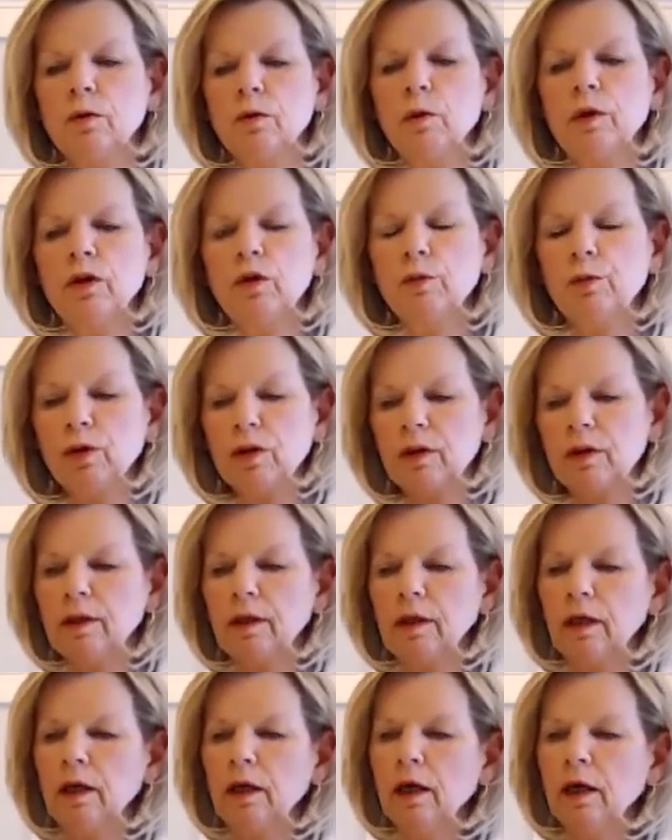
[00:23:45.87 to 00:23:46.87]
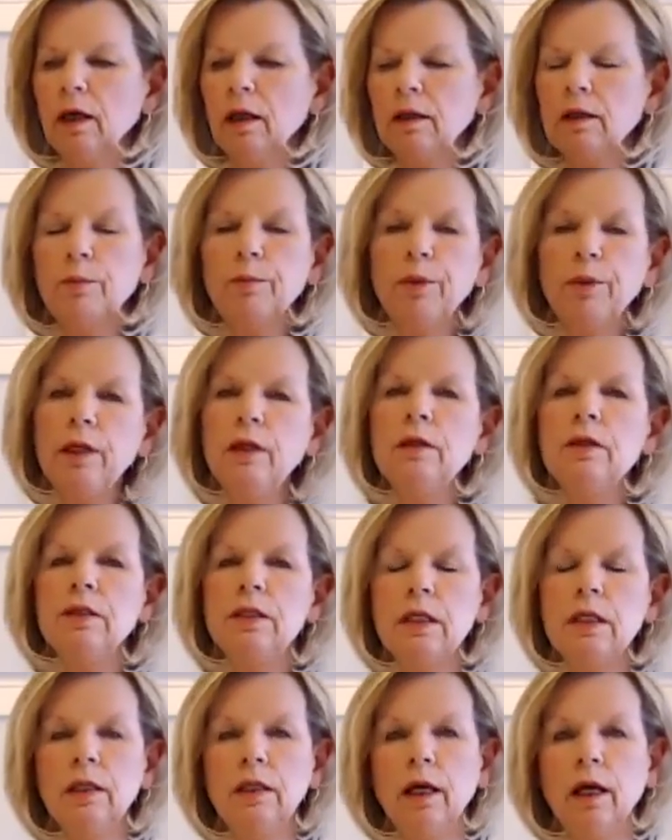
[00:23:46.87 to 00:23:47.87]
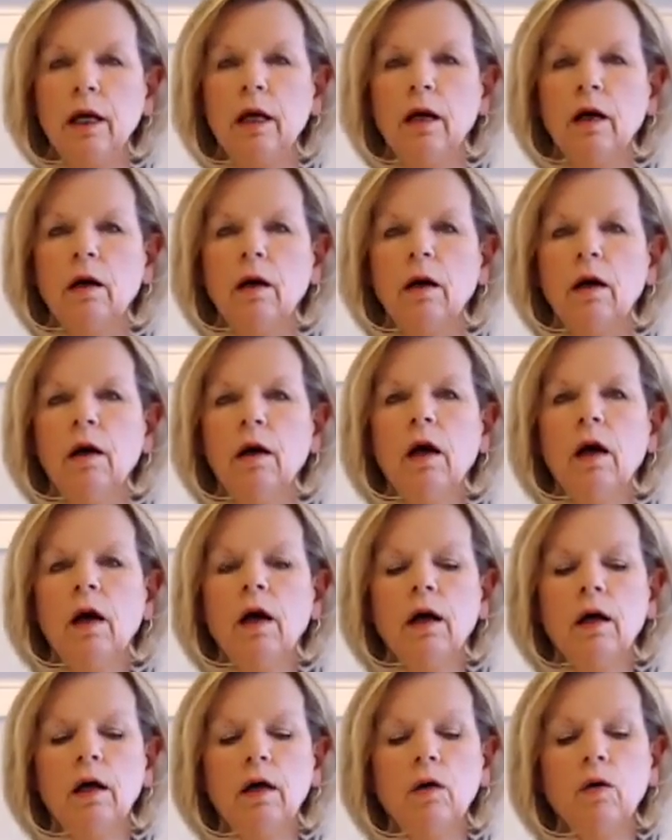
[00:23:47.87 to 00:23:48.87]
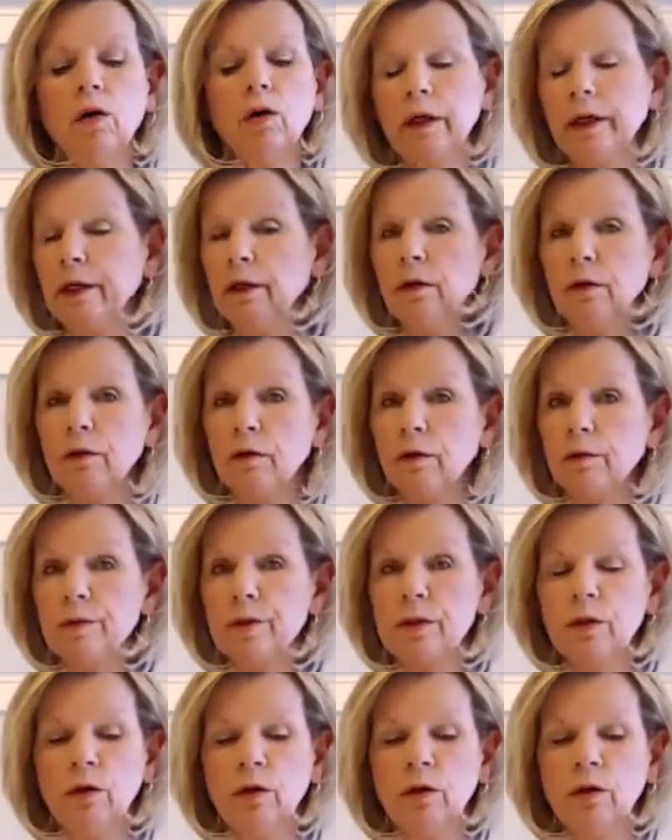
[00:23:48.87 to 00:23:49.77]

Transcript: But when you put the beans in there or legumes,